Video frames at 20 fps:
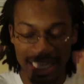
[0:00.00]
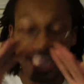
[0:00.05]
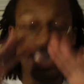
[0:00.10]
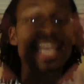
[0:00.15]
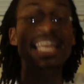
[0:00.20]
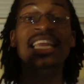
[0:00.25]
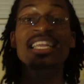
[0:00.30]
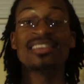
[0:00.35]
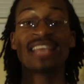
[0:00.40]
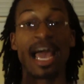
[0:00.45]

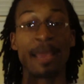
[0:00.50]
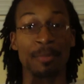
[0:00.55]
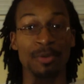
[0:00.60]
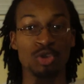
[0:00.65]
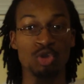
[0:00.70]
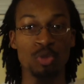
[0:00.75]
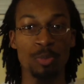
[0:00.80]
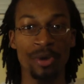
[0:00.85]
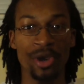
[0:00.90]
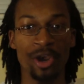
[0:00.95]
any type of
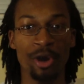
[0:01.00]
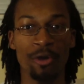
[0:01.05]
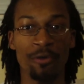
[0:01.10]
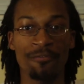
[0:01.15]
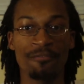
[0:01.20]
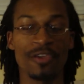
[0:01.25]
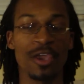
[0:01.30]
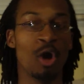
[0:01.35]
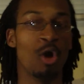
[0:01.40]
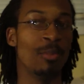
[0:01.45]
superhero
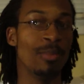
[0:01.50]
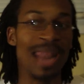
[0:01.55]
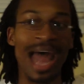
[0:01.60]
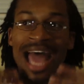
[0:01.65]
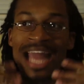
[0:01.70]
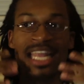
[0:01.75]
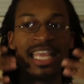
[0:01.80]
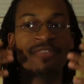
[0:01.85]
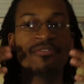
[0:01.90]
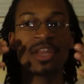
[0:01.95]
film,
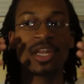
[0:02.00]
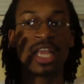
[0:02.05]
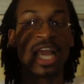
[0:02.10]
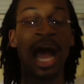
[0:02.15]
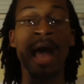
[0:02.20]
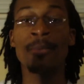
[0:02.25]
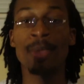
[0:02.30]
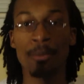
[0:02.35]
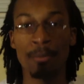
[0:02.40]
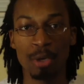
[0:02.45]
not even
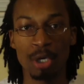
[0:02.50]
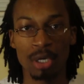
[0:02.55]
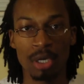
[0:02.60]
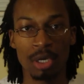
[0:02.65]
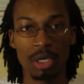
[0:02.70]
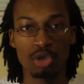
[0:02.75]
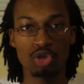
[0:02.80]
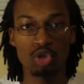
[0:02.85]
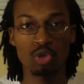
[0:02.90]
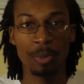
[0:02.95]
comic
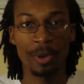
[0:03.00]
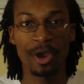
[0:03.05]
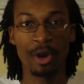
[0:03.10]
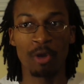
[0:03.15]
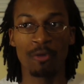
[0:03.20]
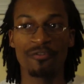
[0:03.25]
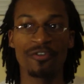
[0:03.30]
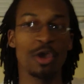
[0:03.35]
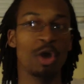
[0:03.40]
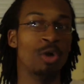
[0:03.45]
book
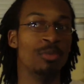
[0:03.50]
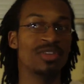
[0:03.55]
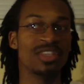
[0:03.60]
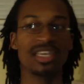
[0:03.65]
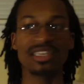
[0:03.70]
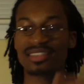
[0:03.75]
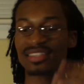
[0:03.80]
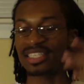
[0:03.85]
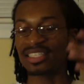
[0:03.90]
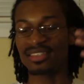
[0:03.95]
superhero films,
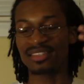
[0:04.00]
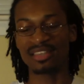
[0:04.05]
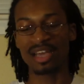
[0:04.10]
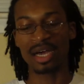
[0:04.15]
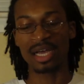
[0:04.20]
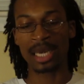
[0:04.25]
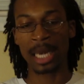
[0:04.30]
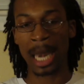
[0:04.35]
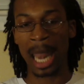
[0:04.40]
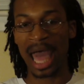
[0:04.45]
because he's
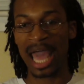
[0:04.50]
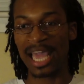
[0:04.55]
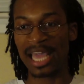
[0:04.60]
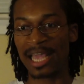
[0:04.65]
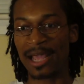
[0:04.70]
done